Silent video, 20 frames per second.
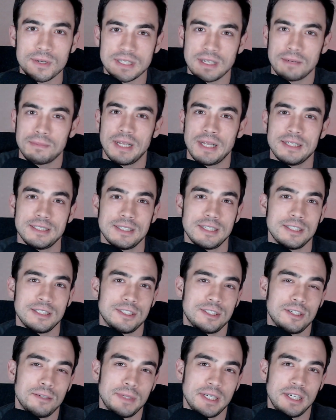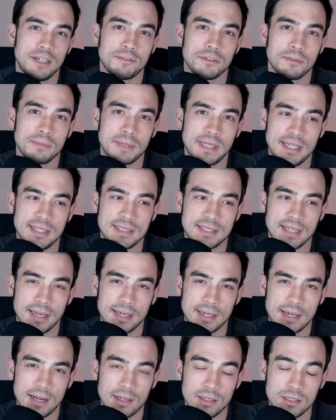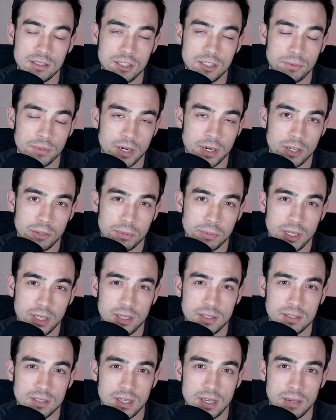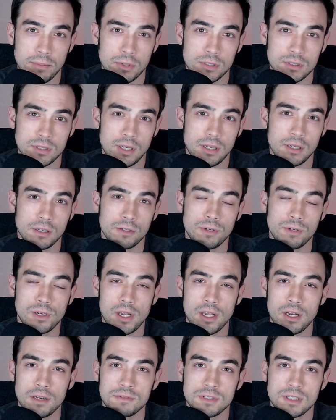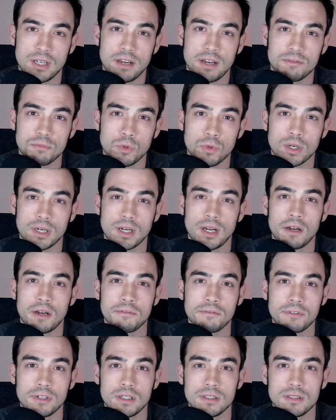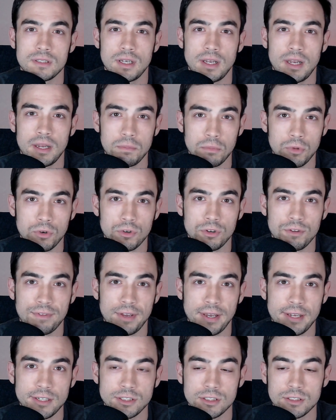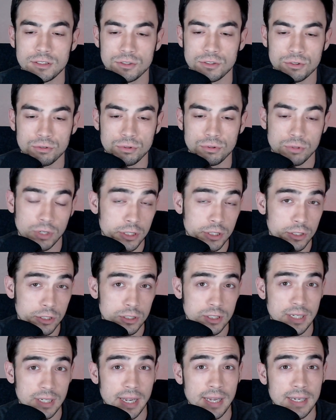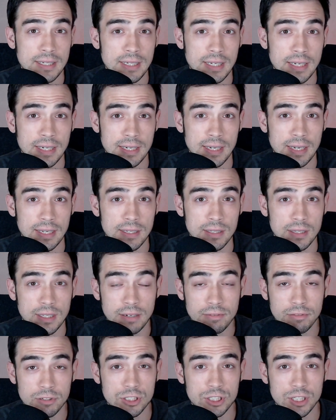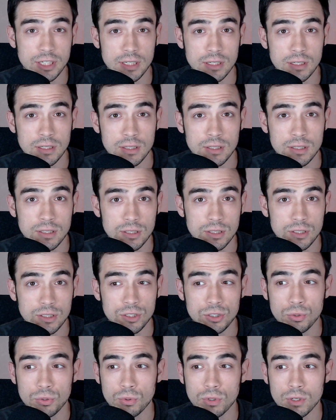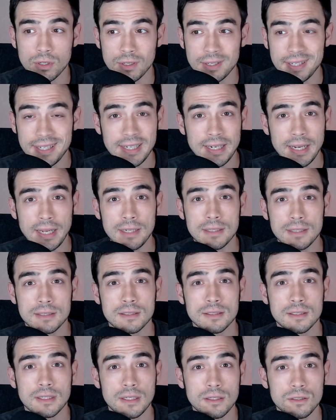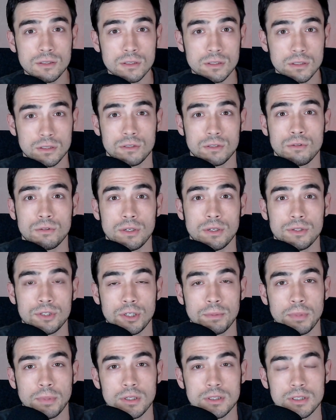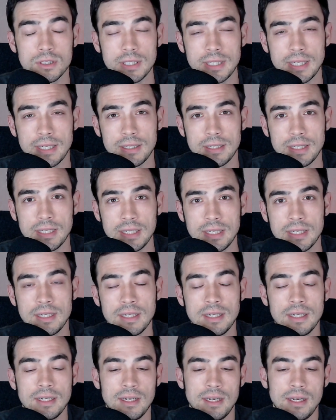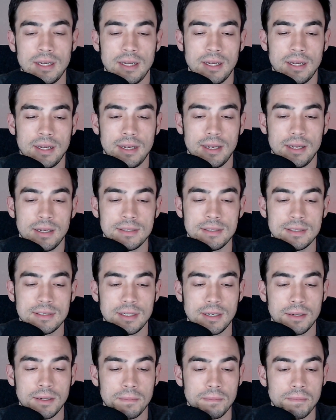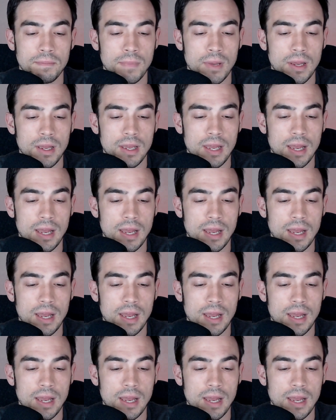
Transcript: What's up, legend? It's Sherman here from Geek Psychology, where I help geeks, gamers, and creatives to have more confidence and motivation through understanding and leveraging your innate skills throughout your personality. And um,